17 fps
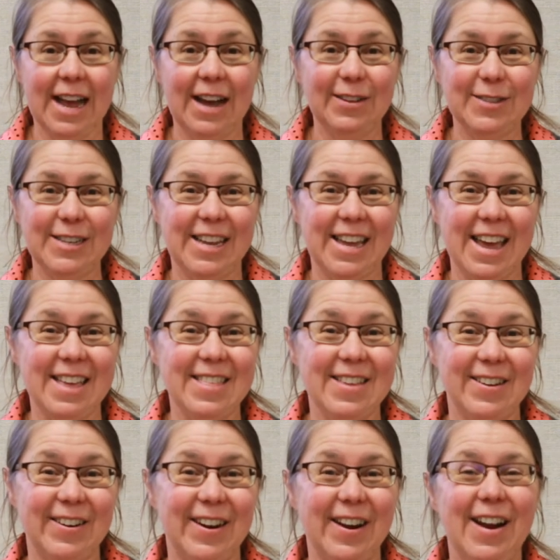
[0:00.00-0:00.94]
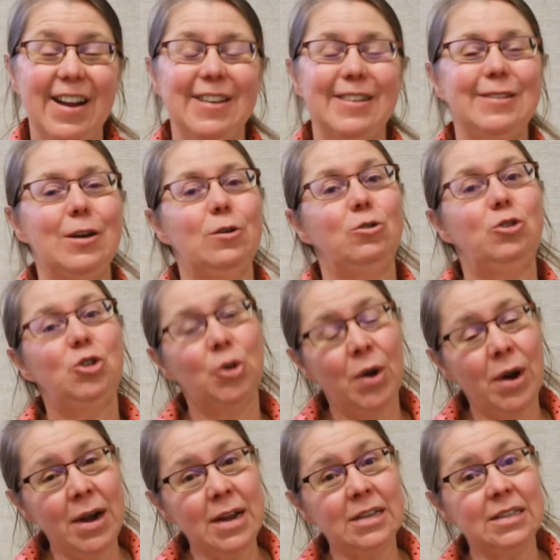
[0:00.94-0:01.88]
out together. So
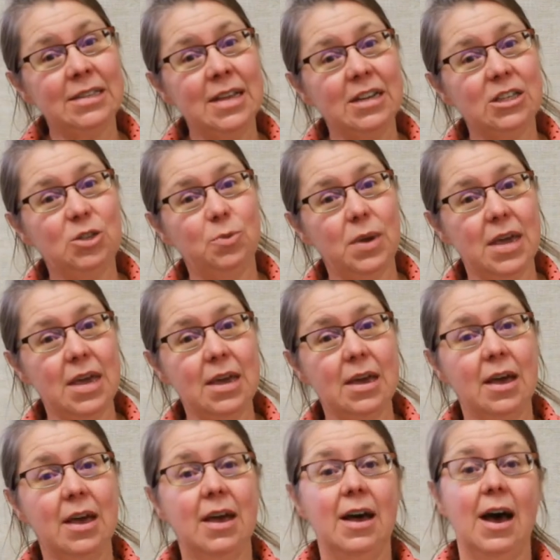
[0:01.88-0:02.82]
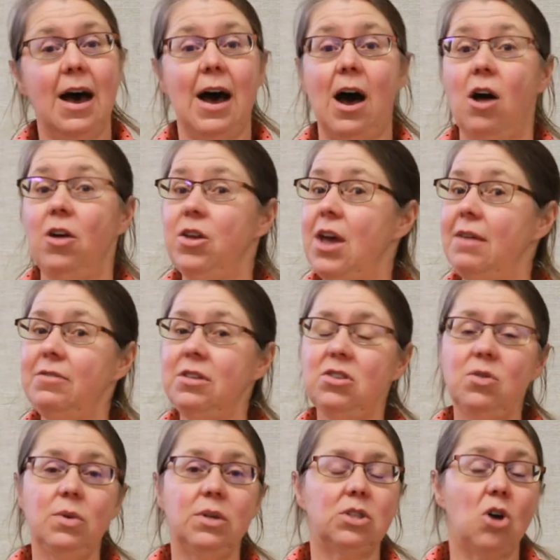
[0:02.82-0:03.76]
join us next week. All you have to
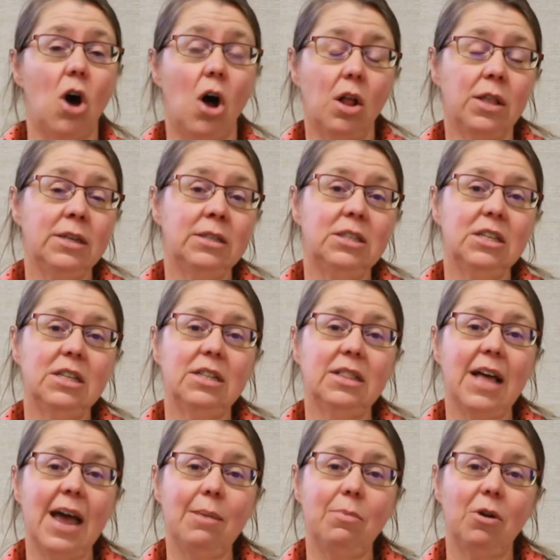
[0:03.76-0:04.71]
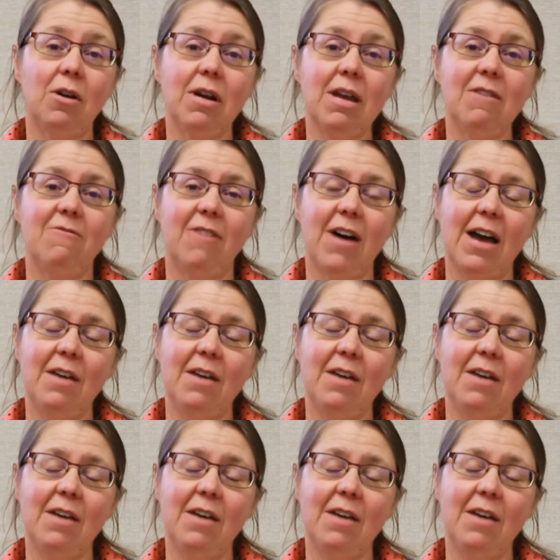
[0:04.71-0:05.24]
do is call into the library